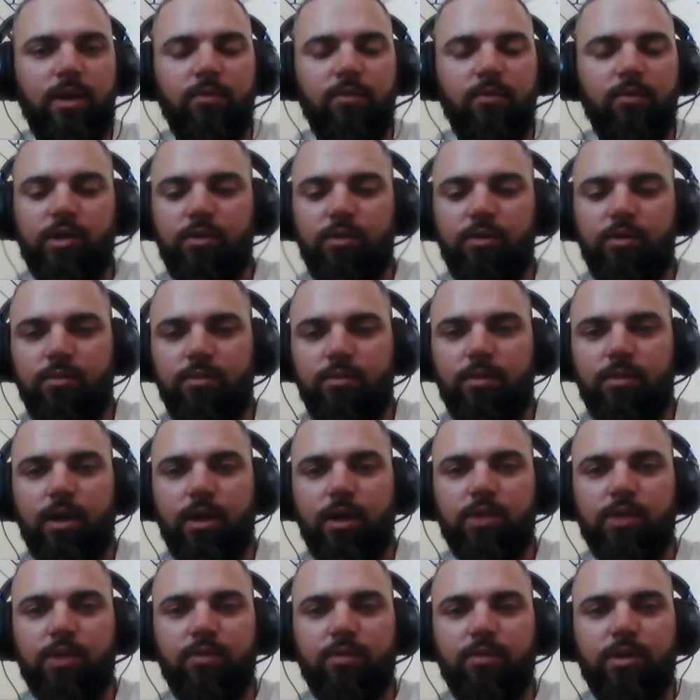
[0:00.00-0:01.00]
see you do
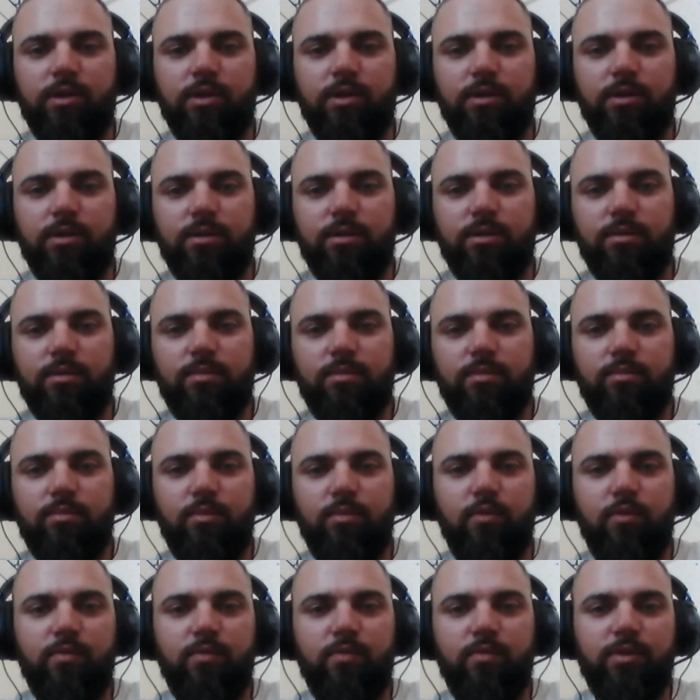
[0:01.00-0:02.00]
catch wrestling
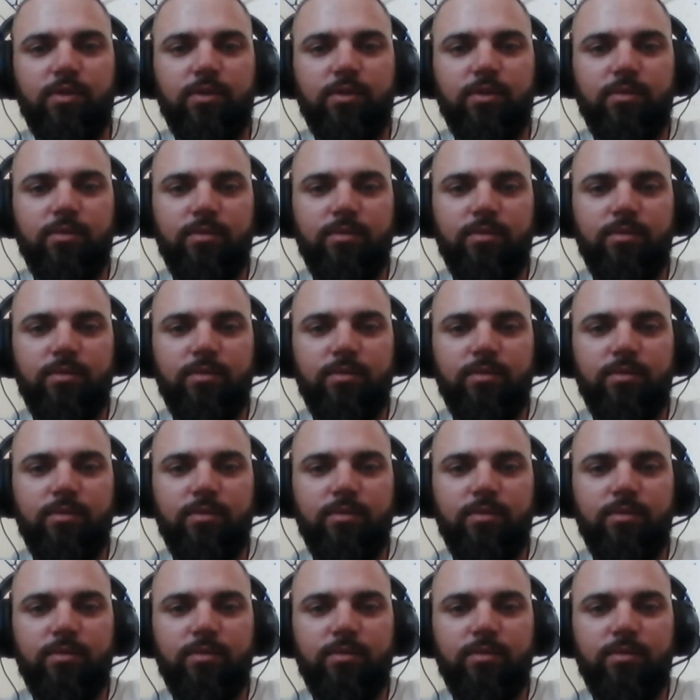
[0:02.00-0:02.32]
moves?